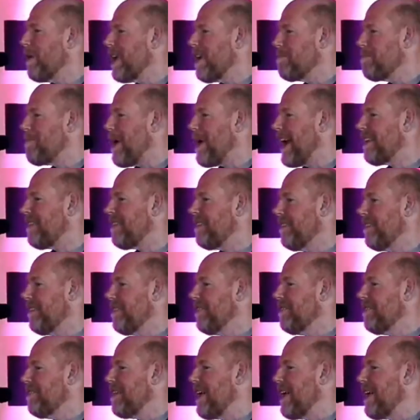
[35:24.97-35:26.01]
back to
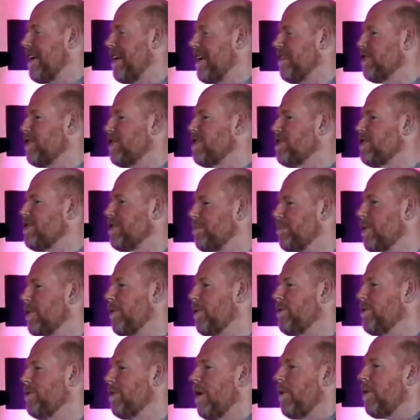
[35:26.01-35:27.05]
that evolution, but
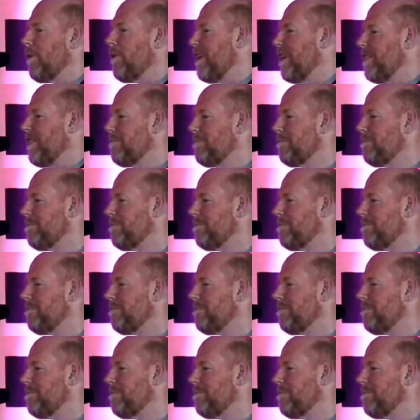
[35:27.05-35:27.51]
while we're on the